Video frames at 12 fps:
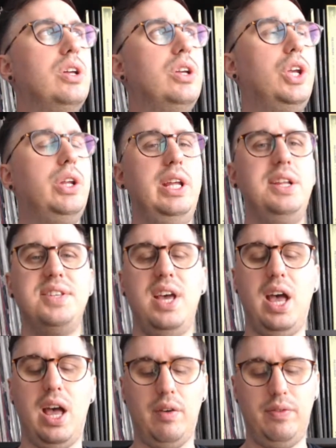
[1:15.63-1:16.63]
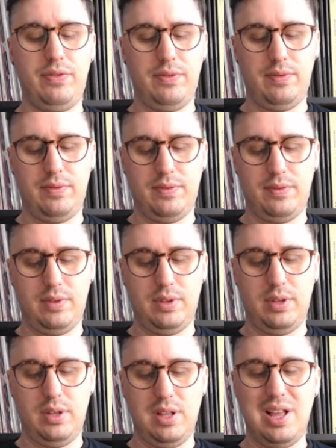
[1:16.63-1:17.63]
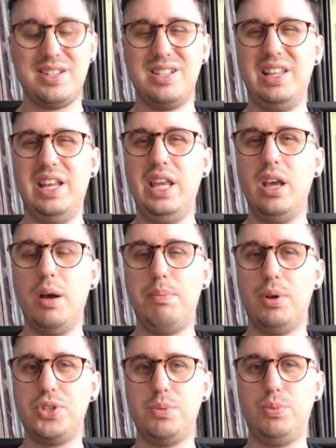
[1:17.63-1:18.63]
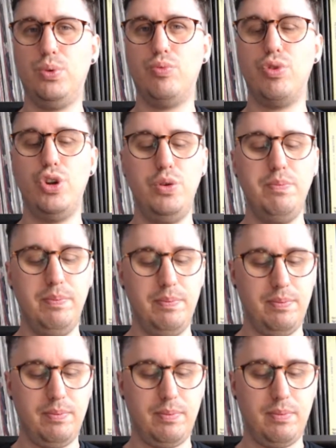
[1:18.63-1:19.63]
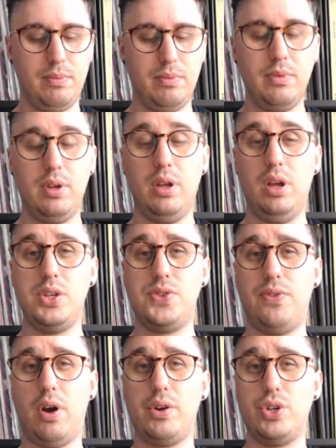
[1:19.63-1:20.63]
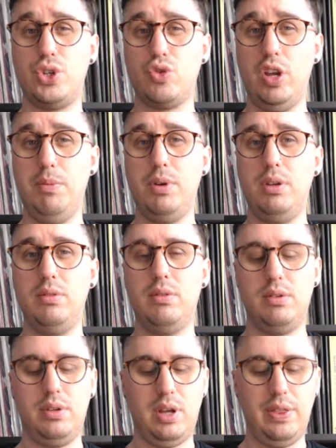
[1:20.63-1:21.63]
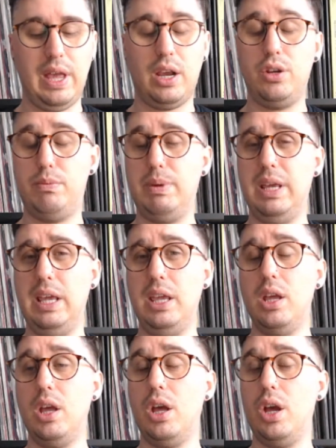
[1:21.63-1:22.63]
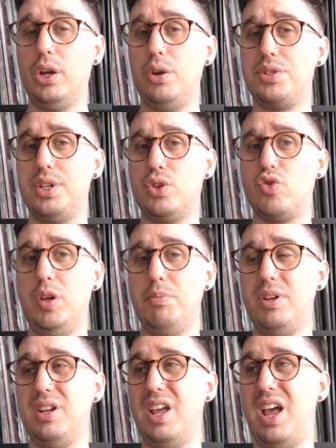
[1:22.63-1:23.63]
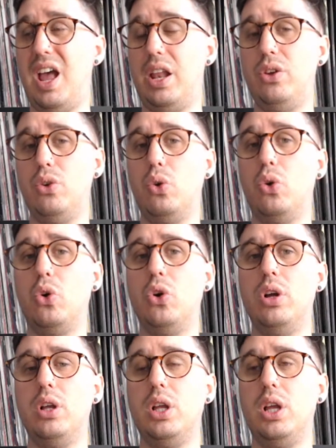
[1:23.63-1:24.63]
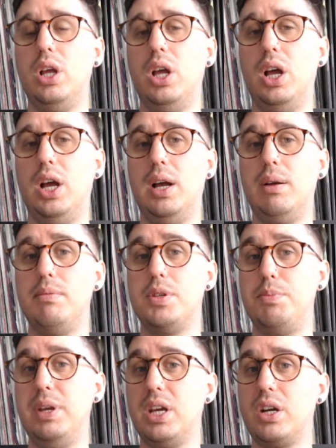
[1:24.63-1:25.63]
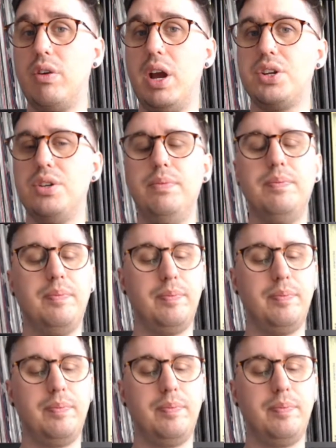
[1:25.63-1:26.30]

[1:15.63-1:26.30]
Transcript: You need to have as linear a possible room as far as treatment, and that could be acoustic treatment and or speaker correction.